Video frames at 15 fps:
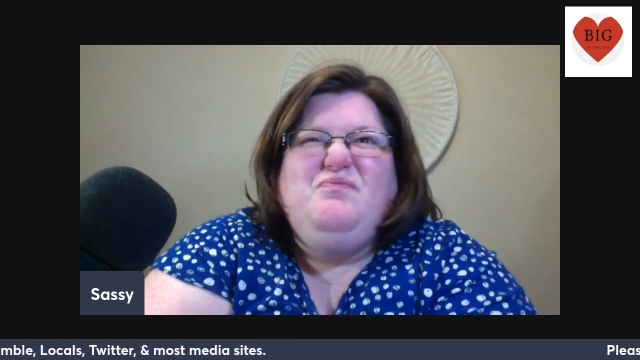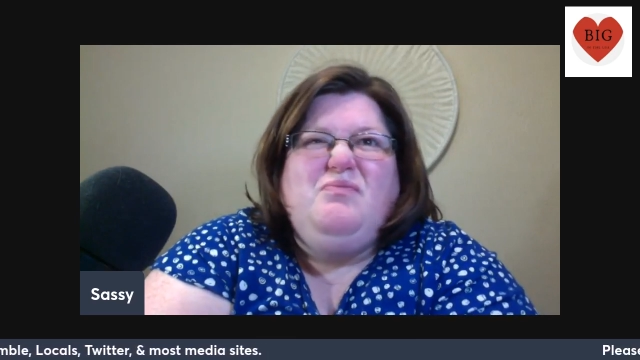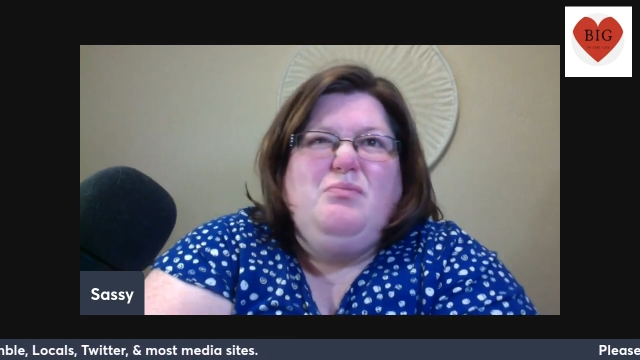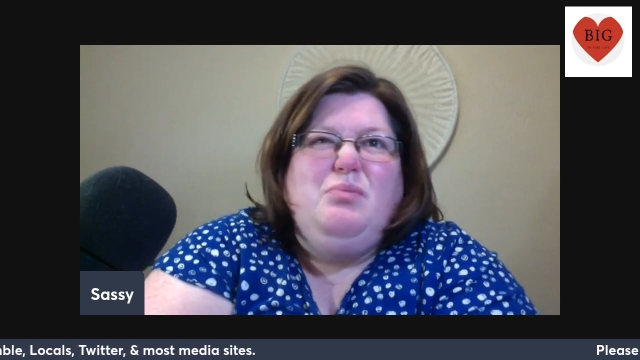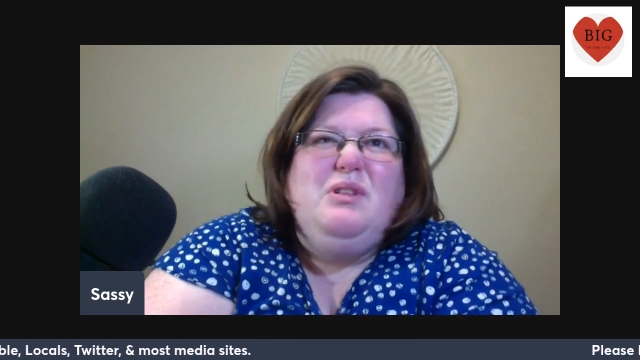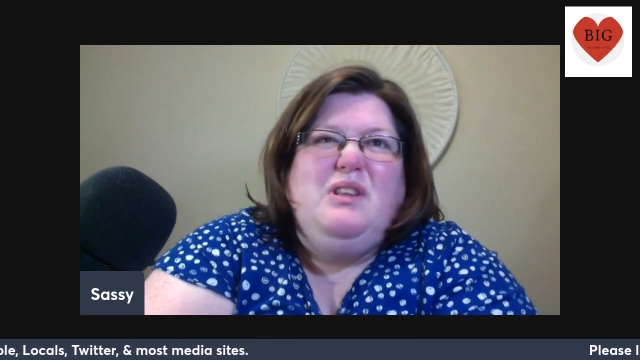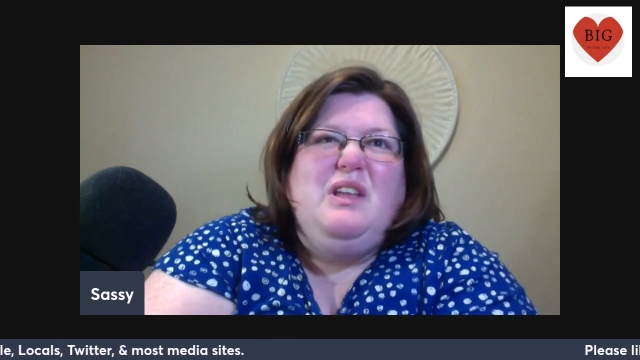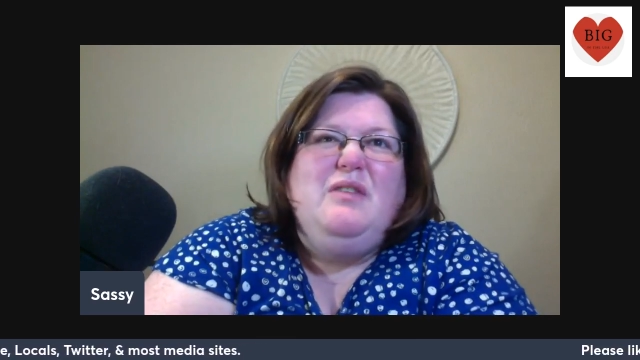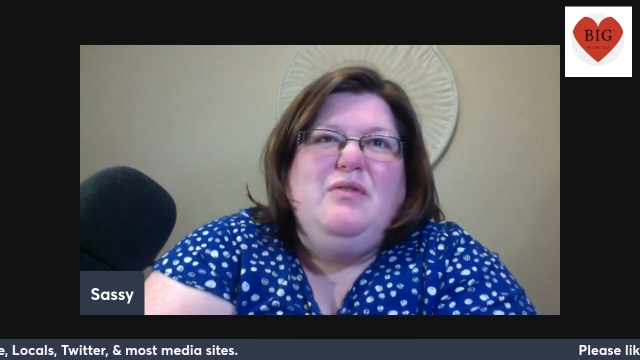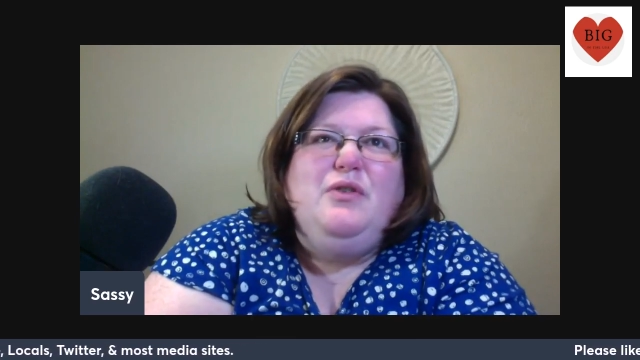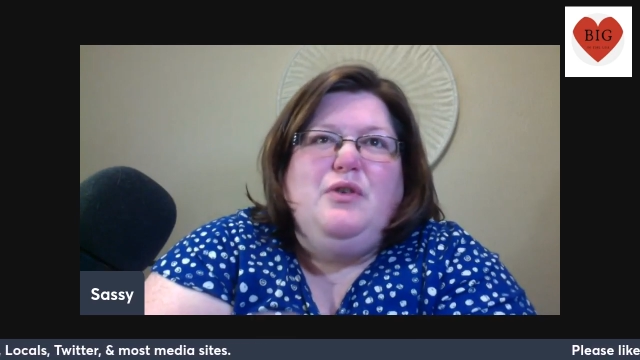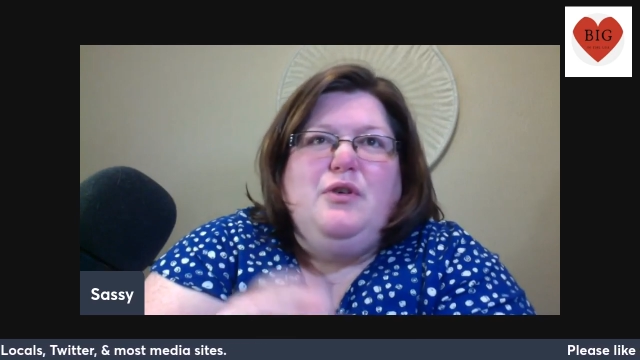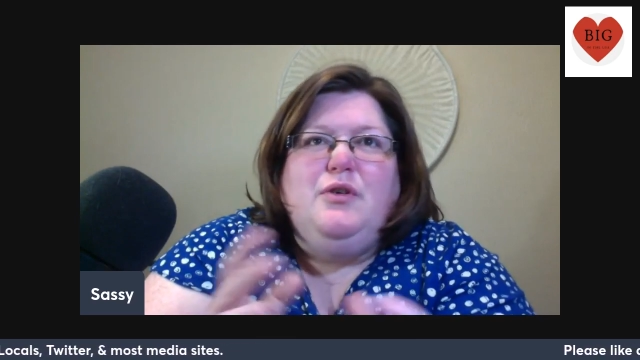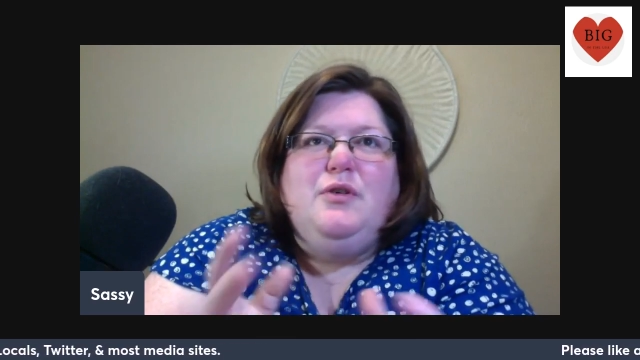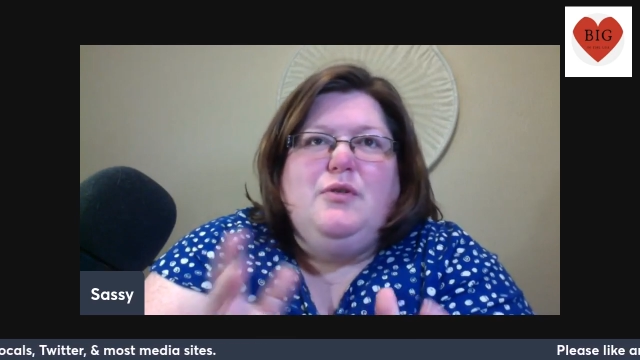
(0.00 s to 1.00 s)

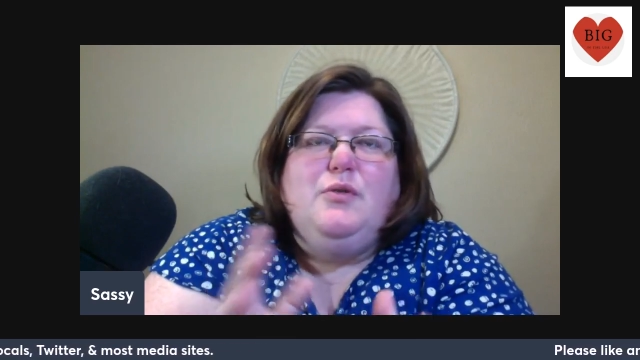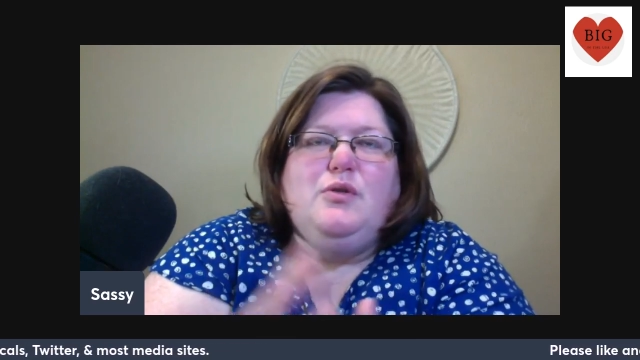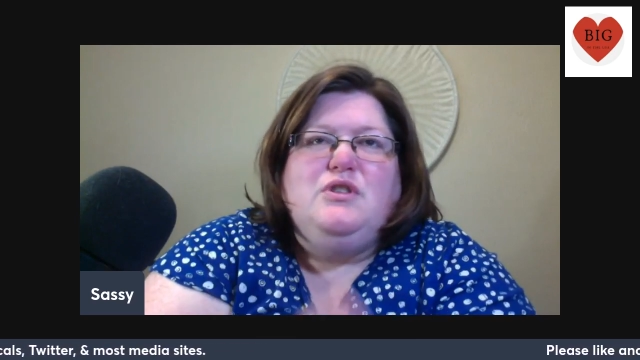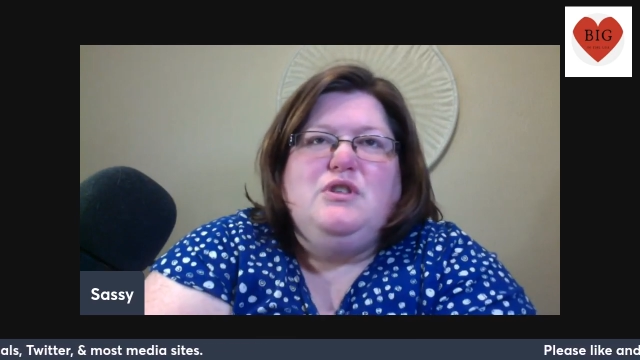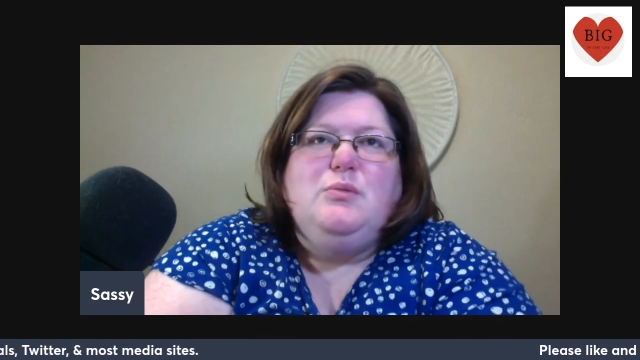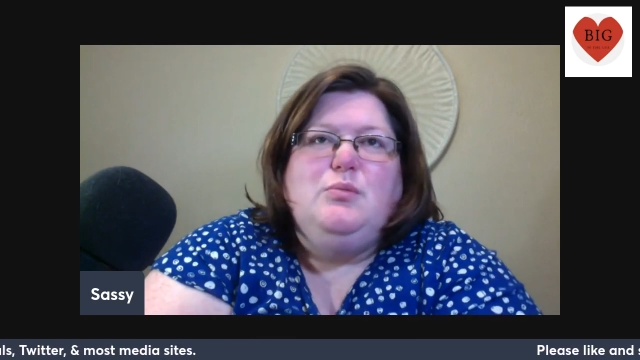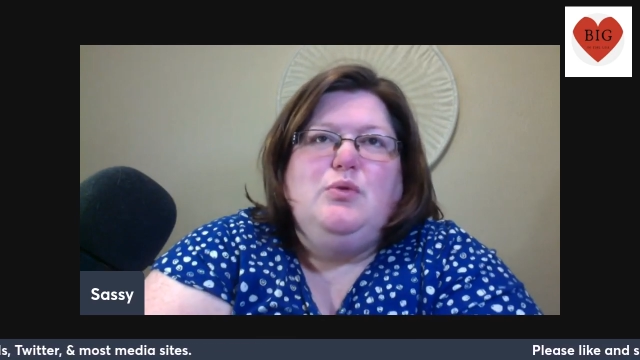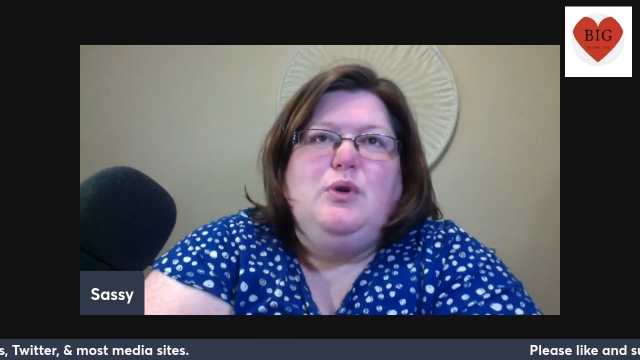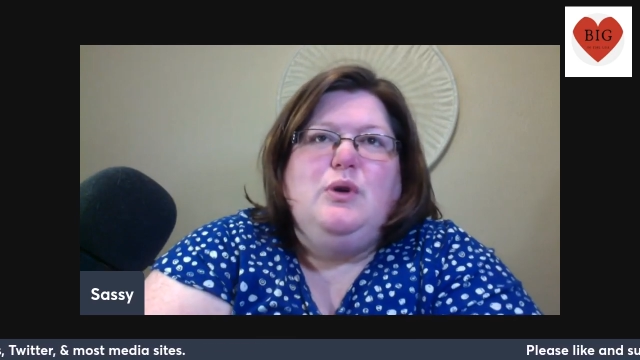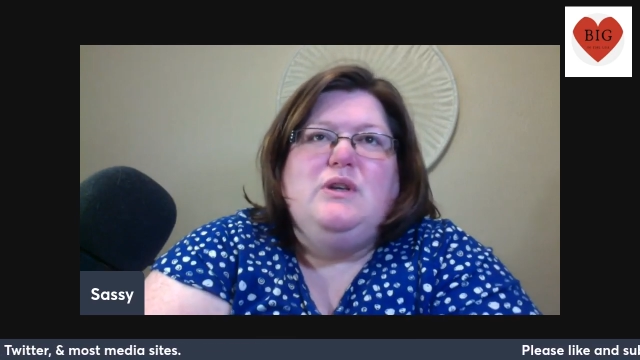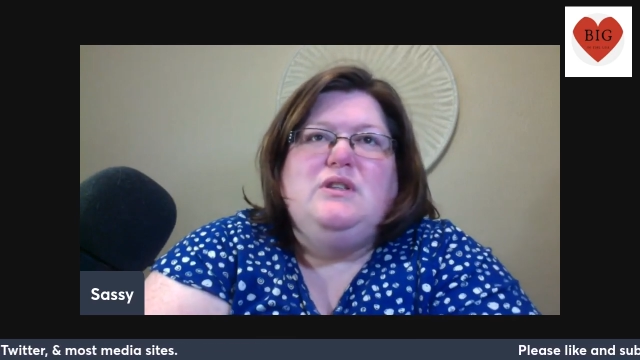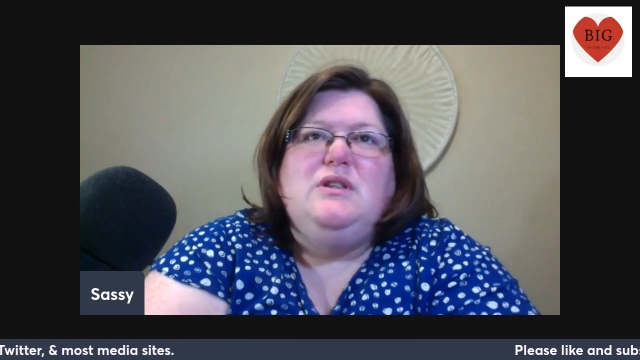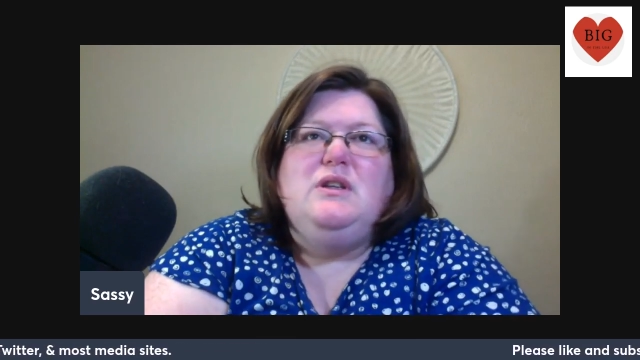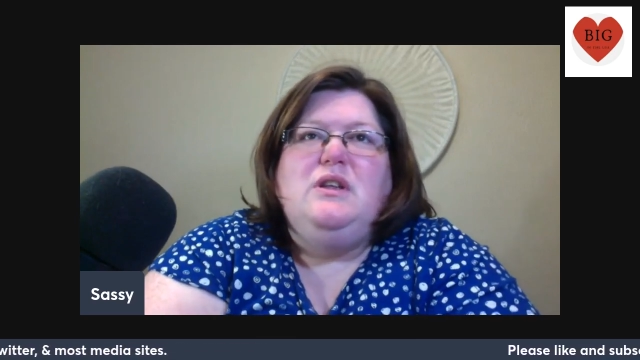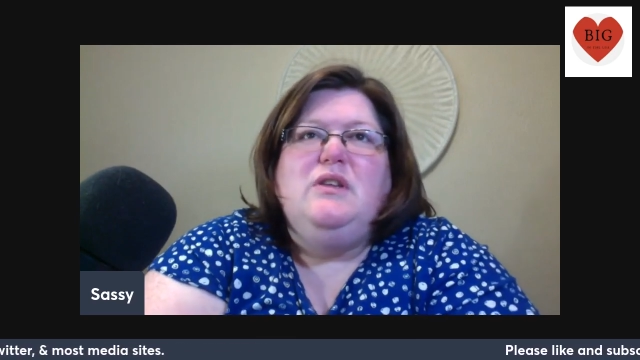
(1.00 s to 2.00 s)
believer or someone who
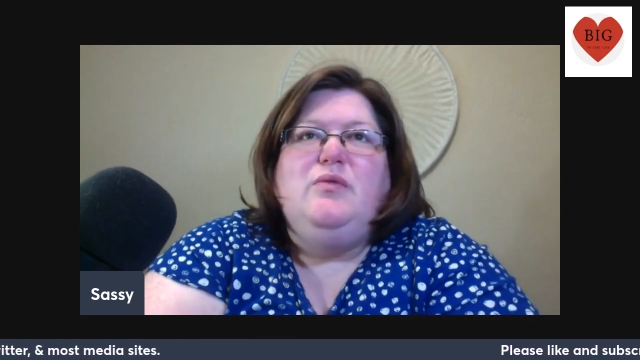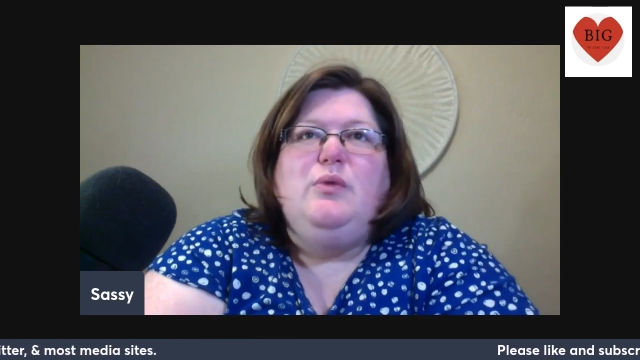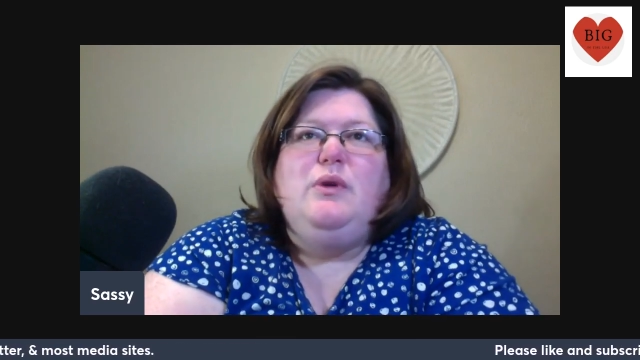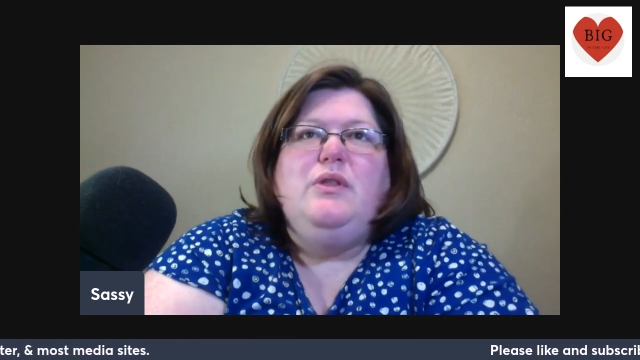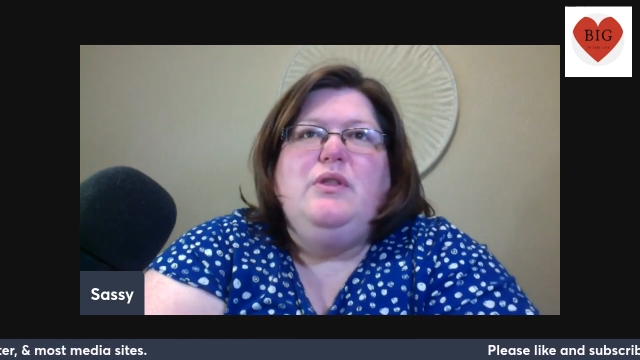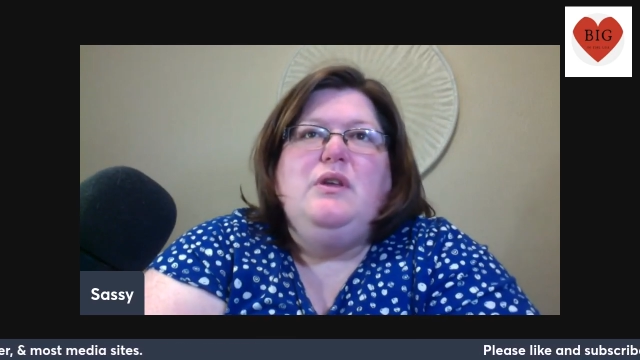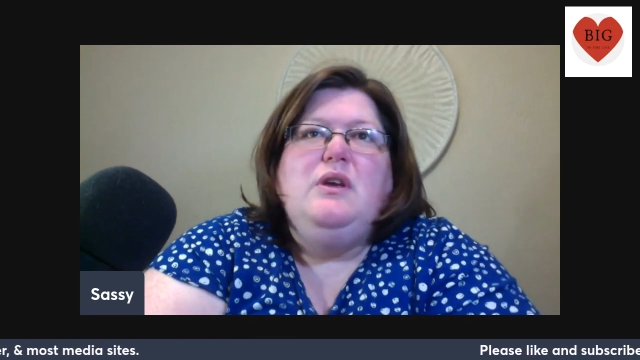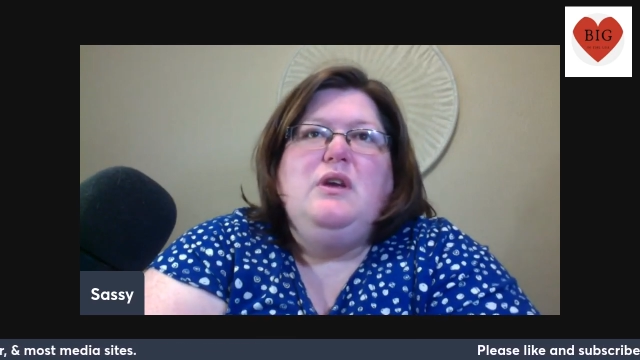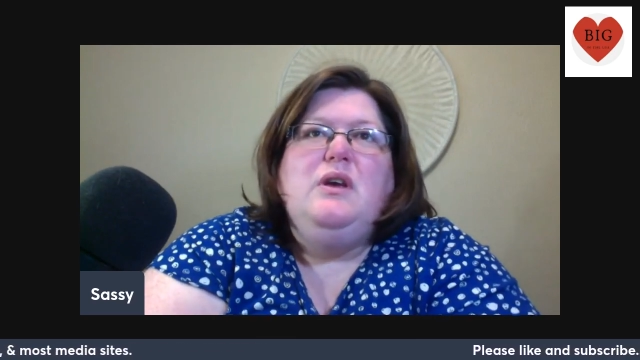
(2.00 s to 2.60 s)
has to live with